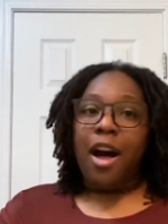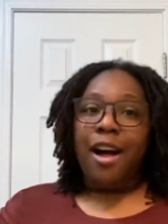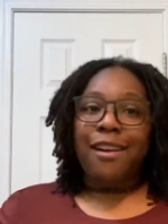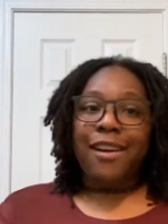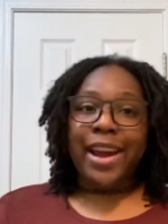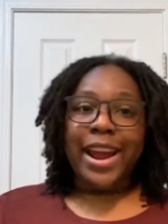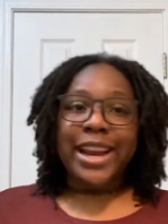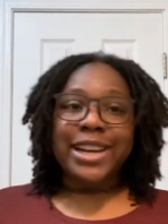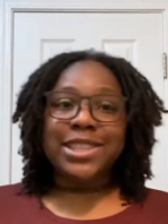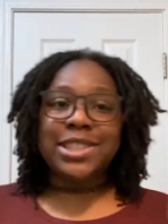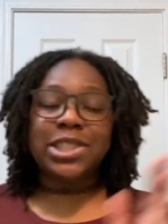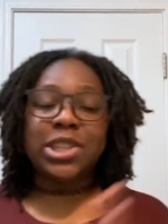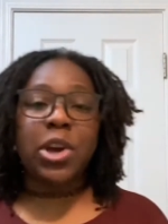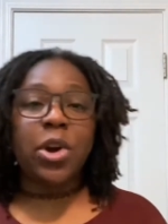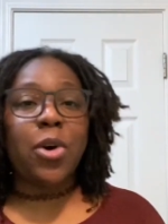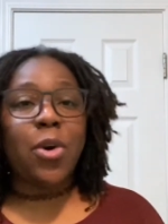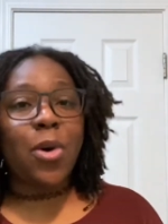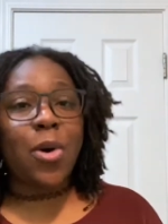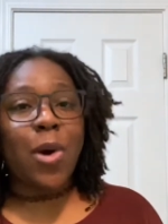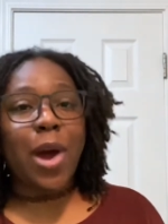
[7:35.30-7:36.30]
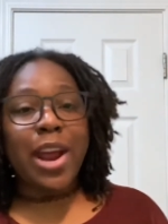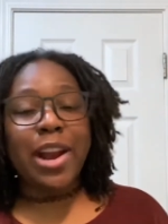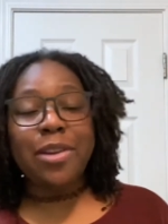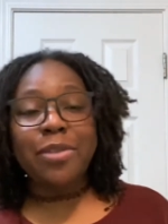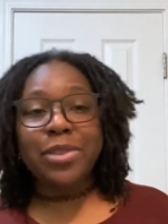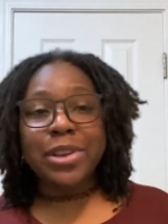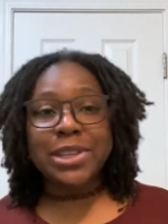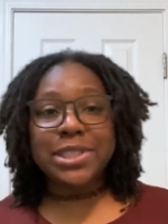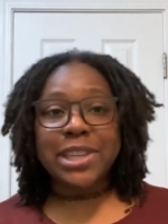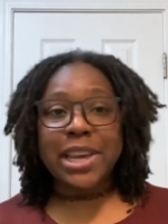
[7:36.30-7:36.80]
right, so I didn't
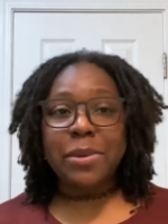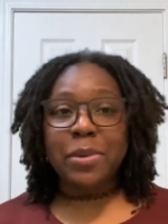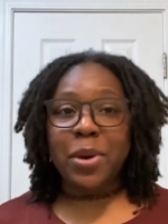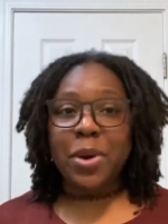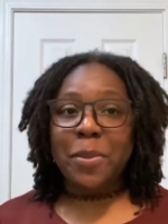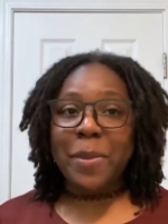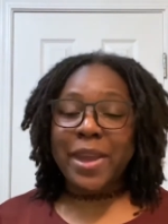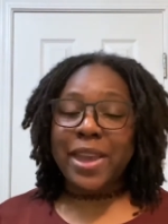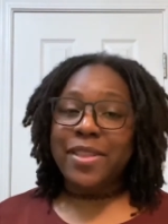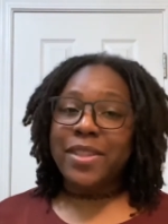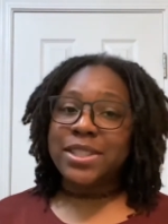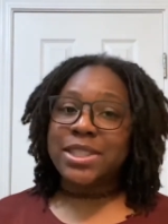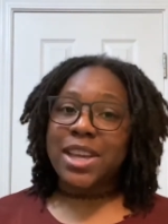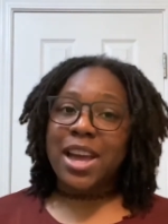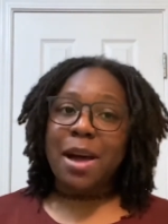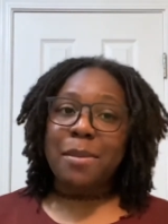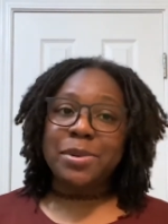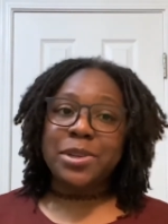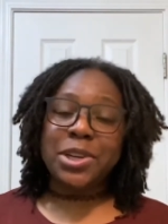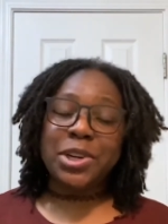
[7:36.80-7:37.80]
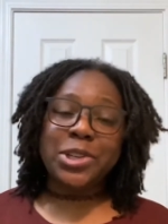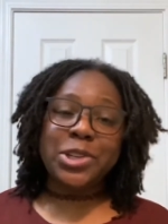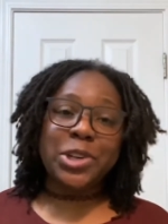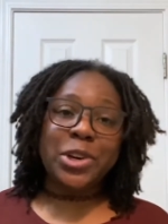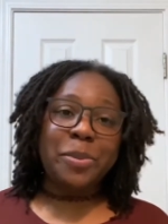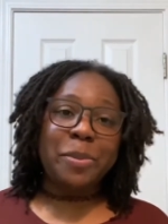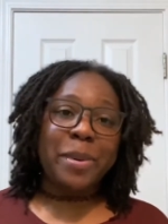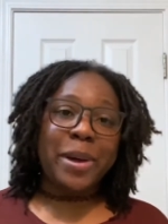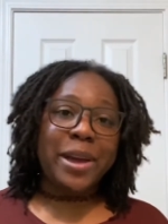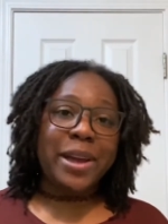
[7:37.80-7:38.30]
really say we were making this a
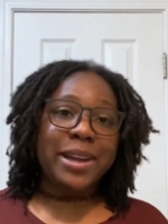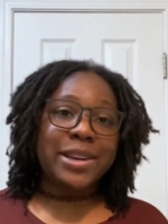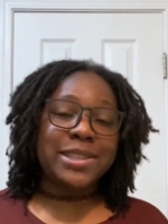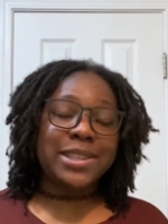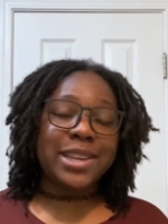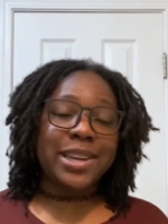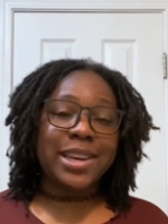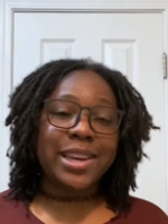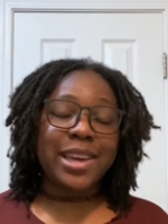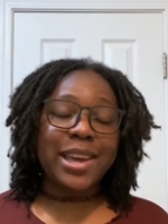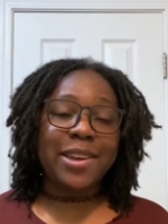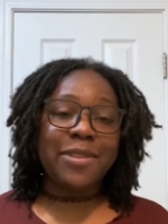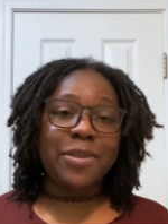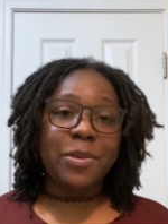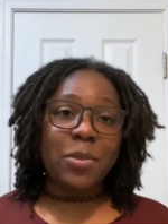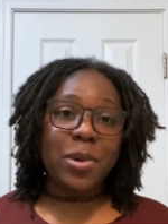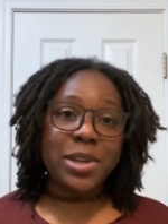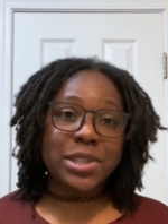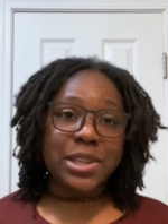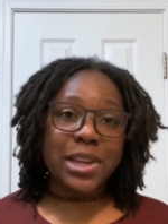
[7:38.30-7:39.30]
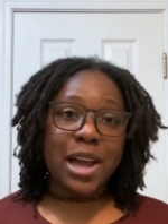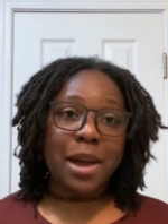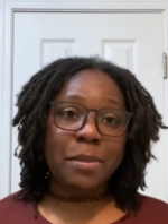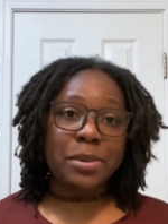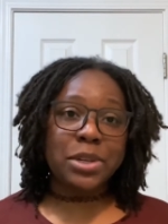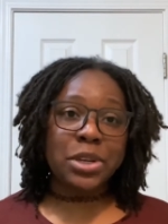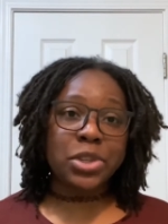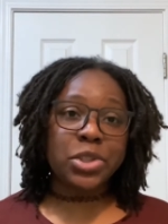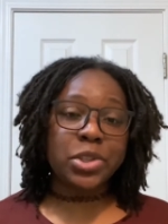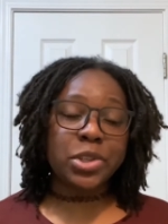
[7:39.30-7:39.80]
competition, but if it was a
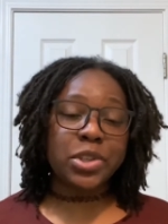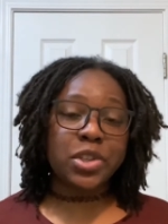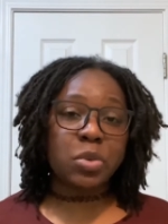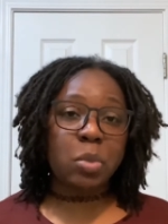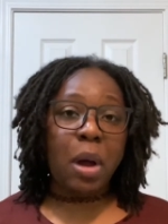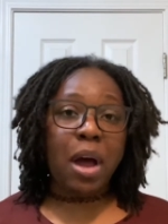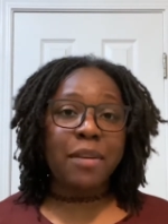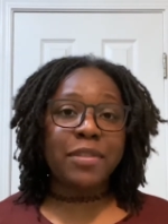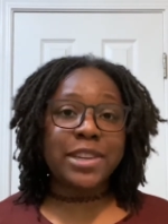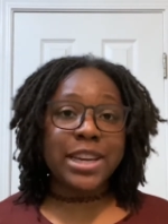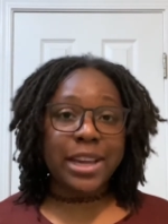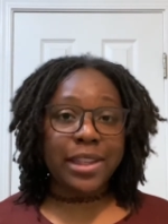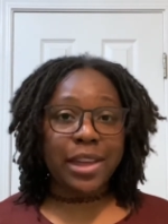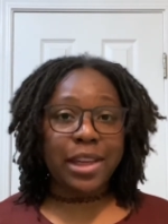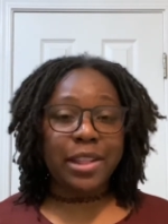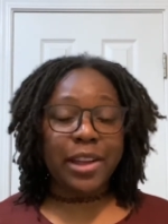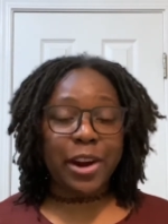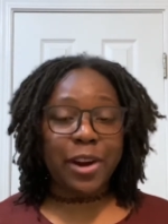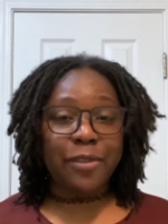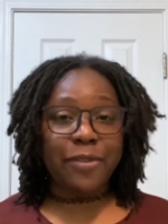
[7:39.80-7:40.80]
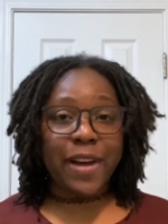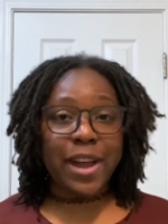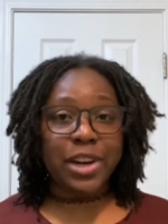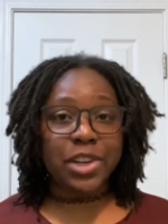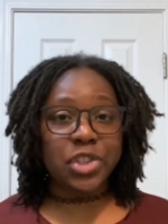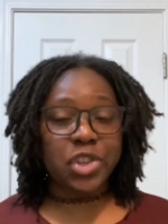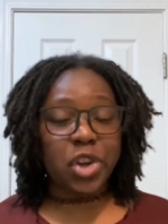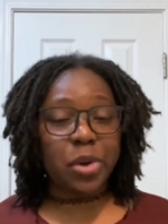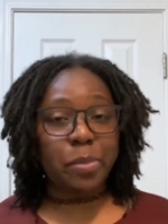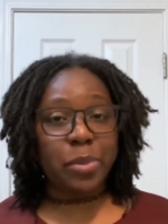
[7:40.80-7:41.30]
competition, Suave Daily Clarifying
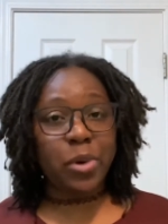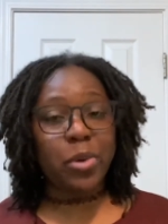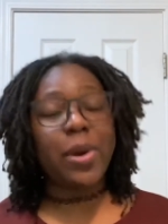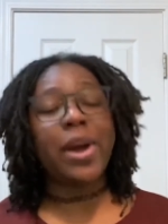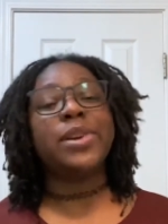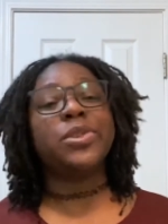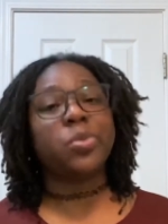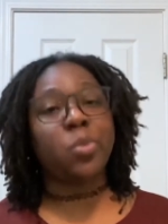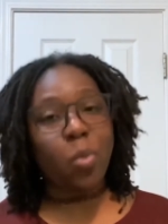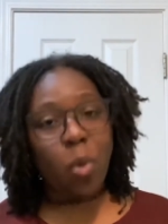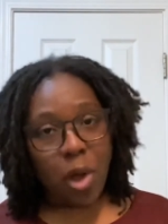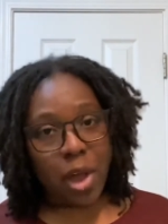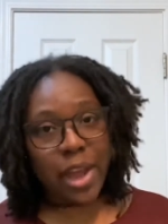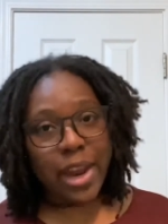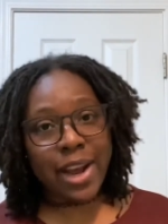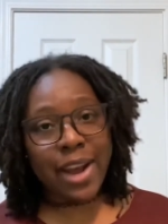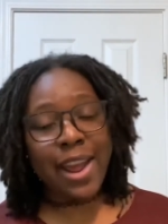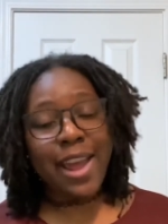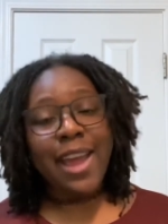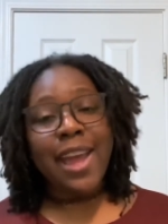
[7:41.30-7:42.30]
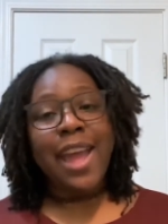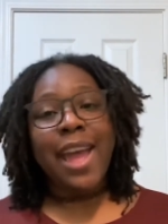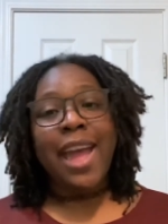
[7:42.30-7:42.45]
Shampoo has won.